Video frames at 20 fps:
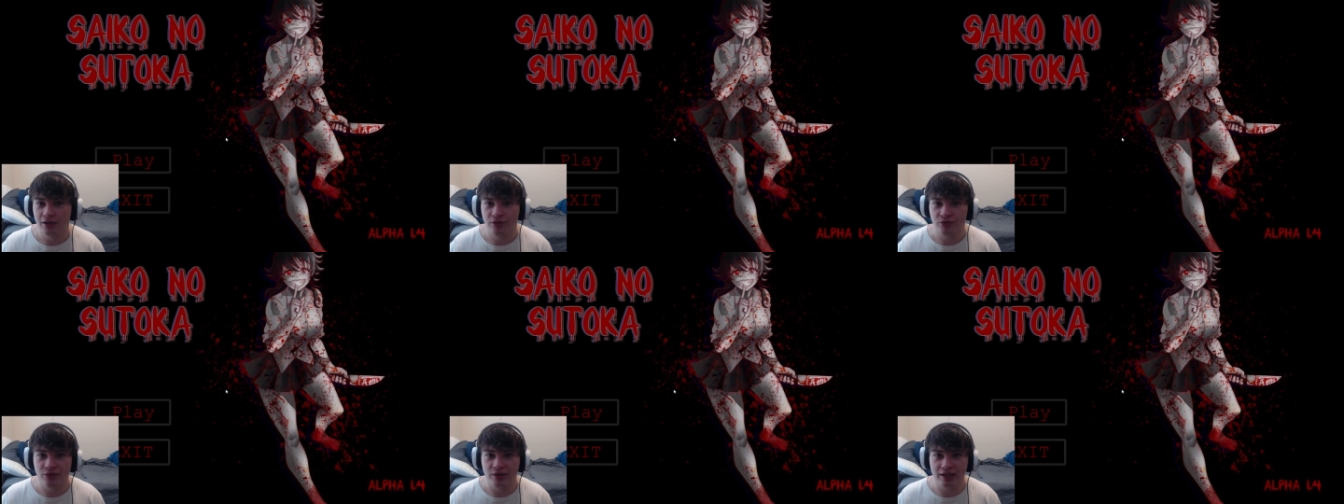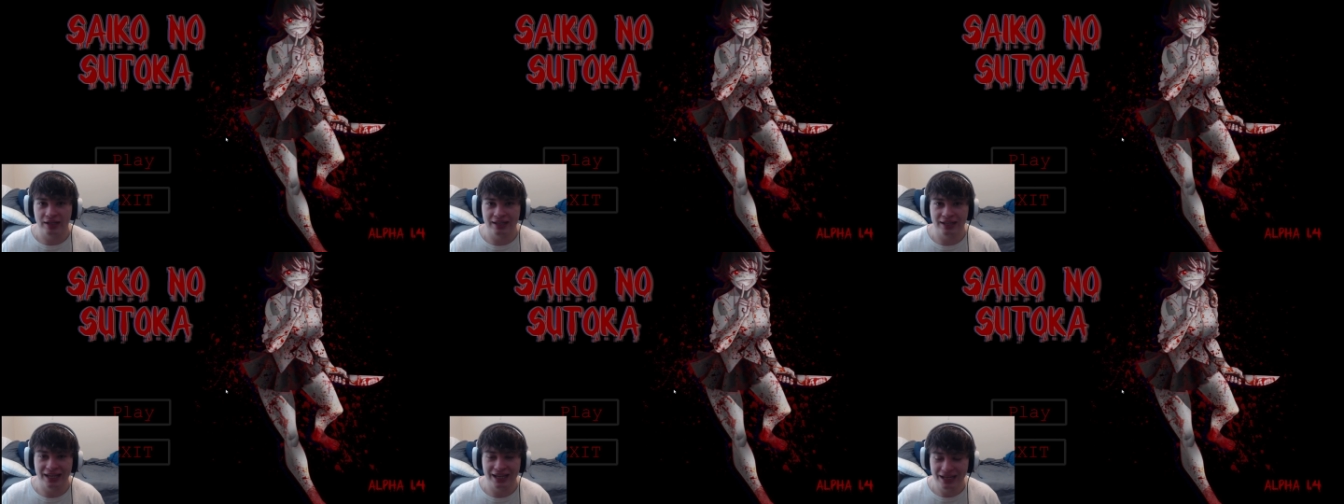the
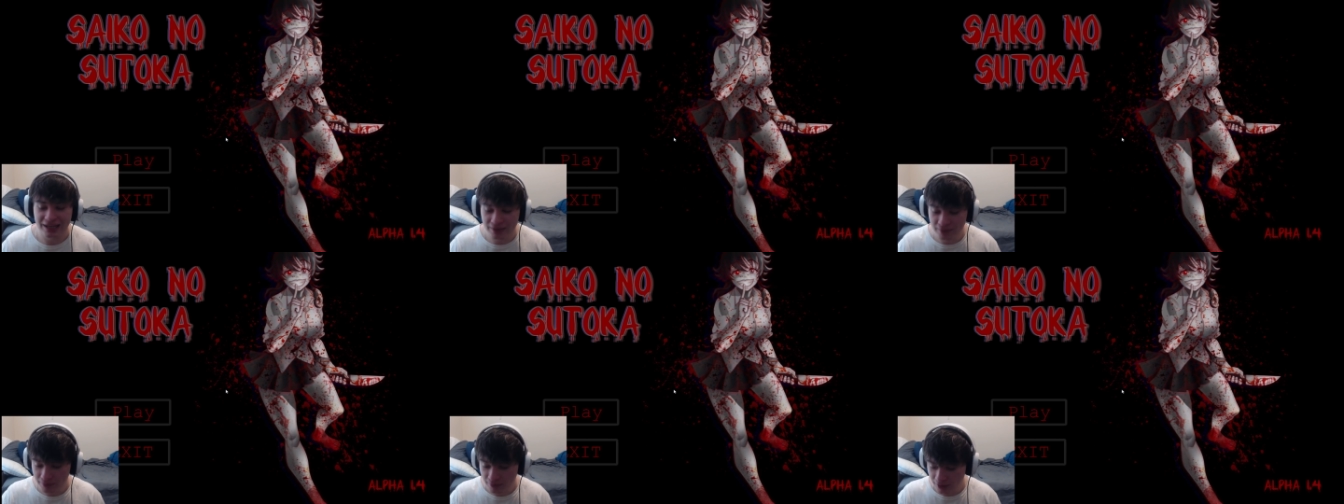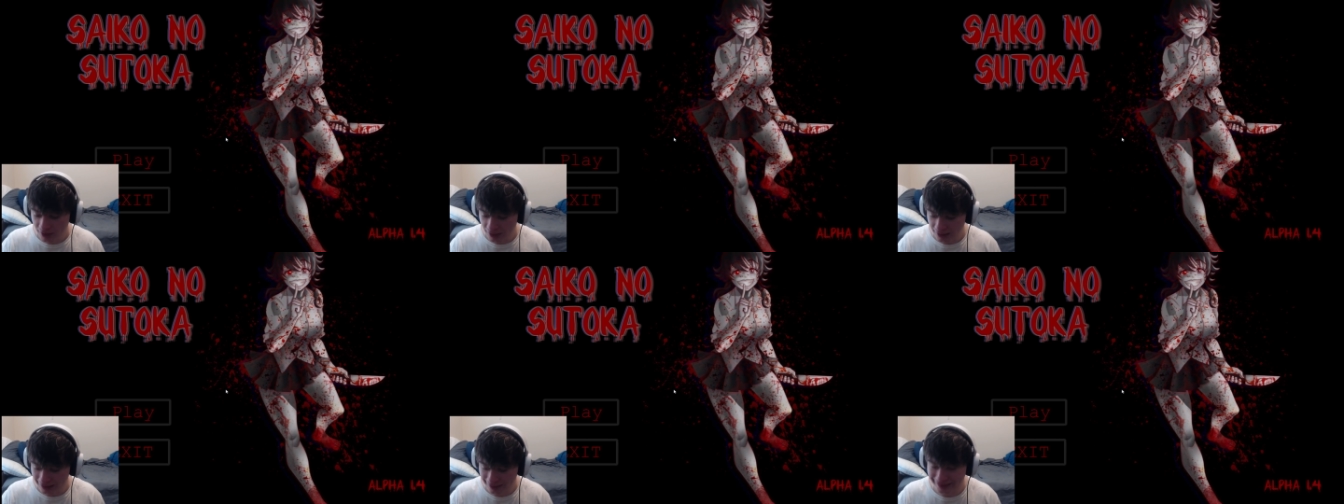game
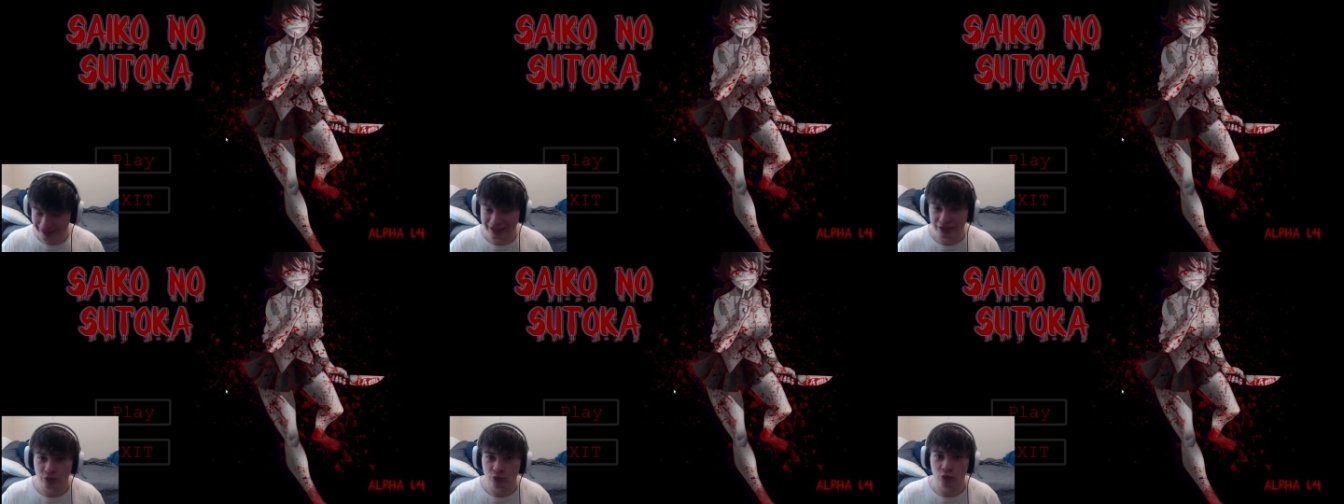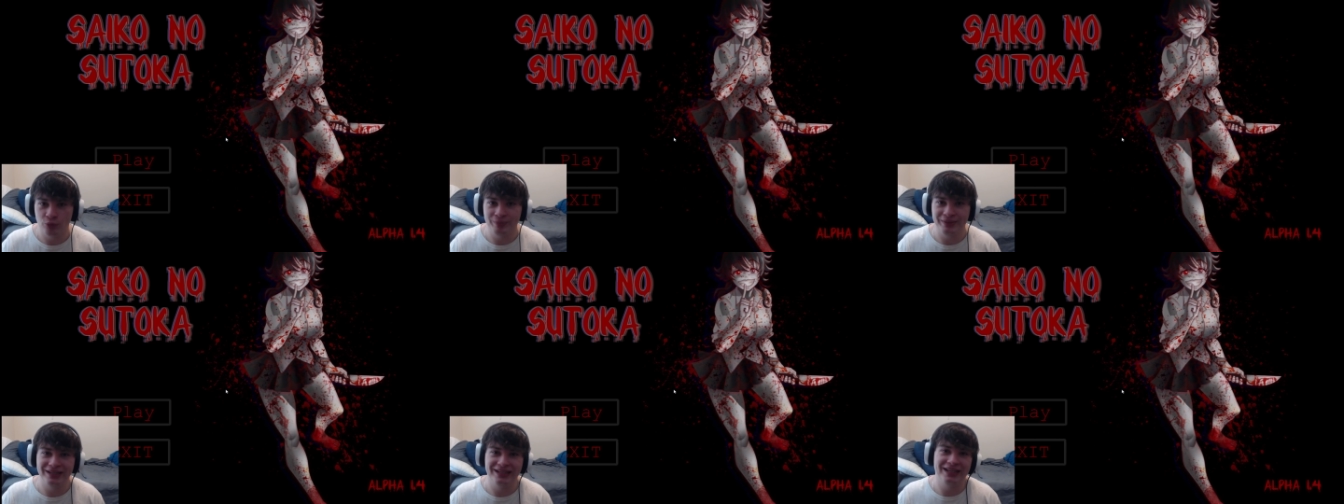link will
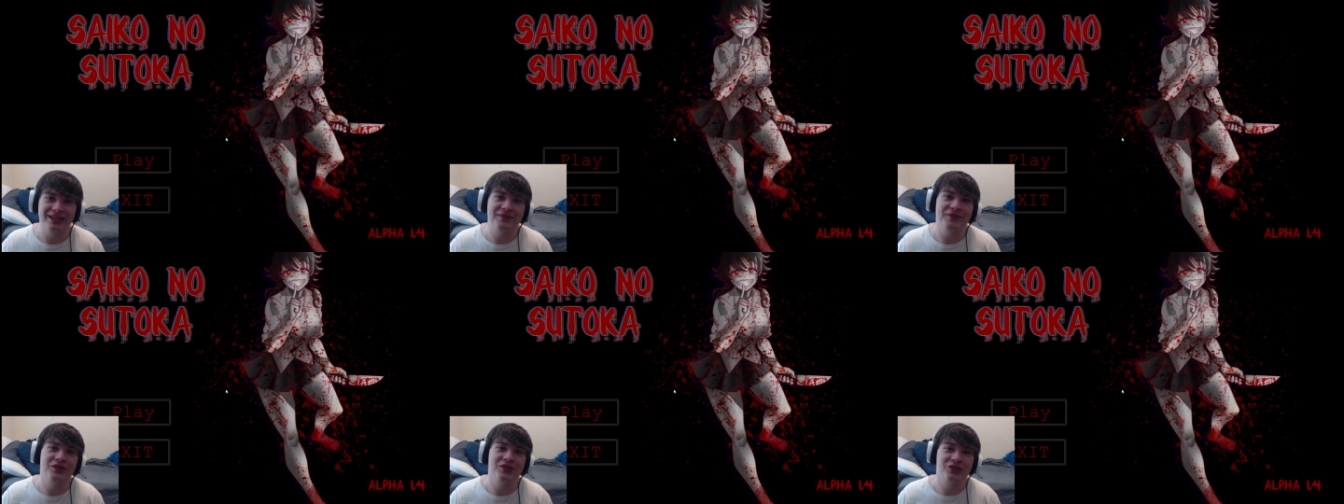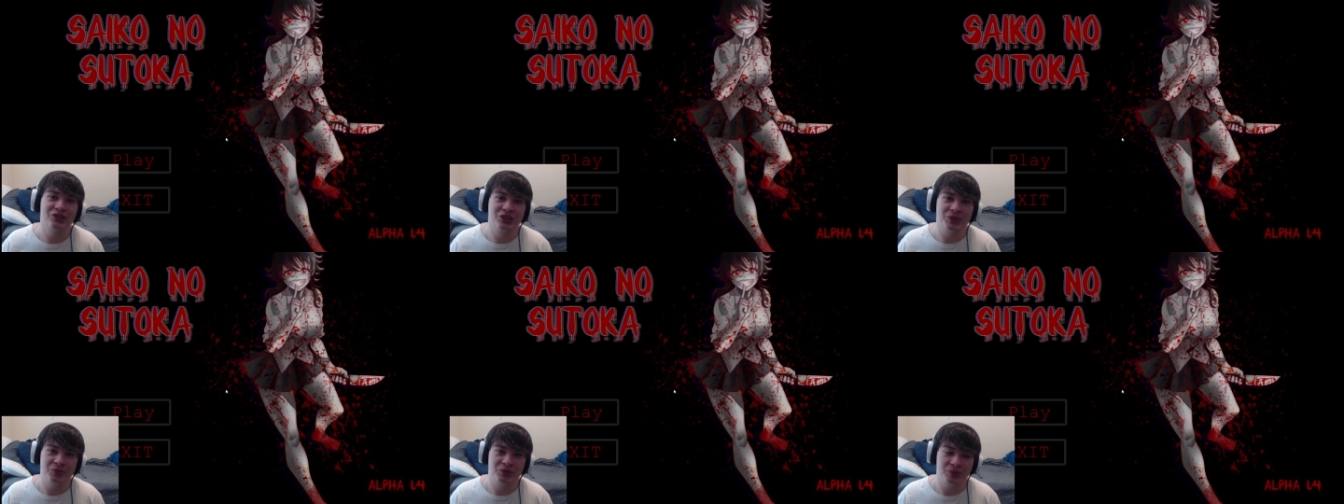be in the
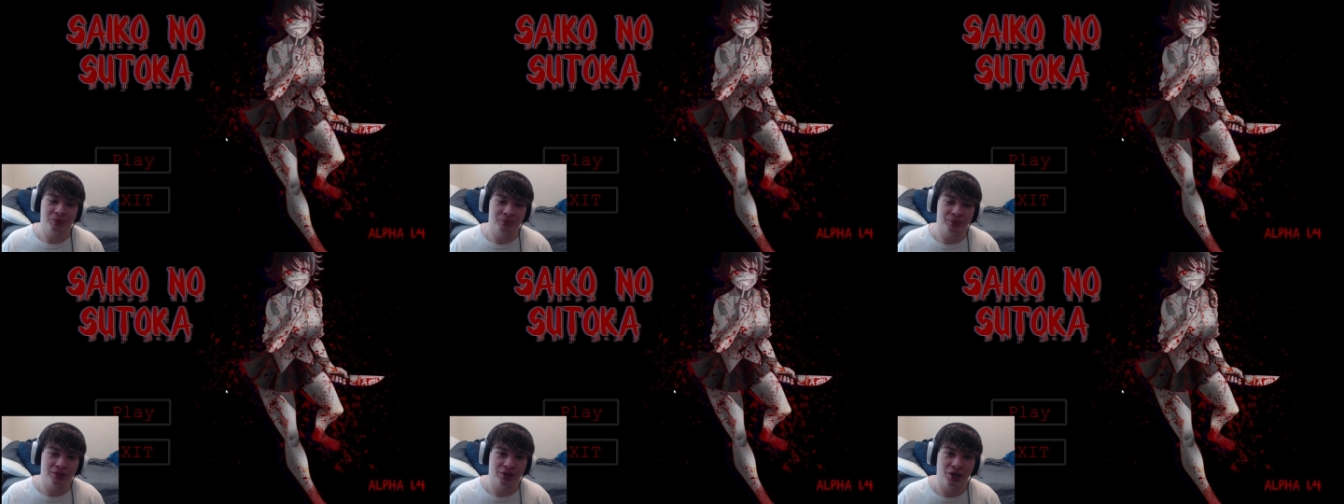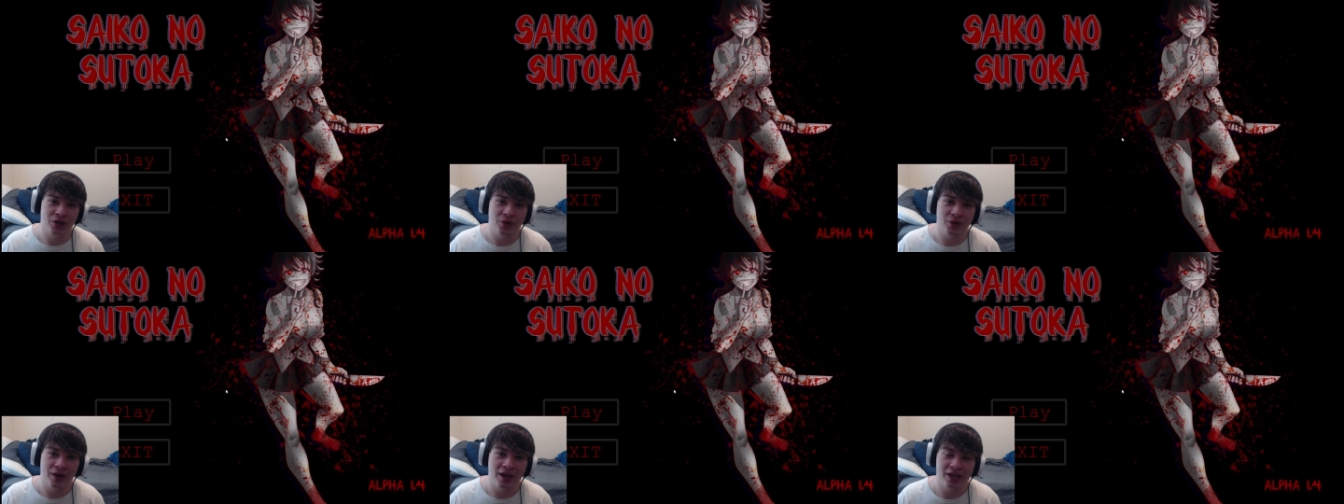description below.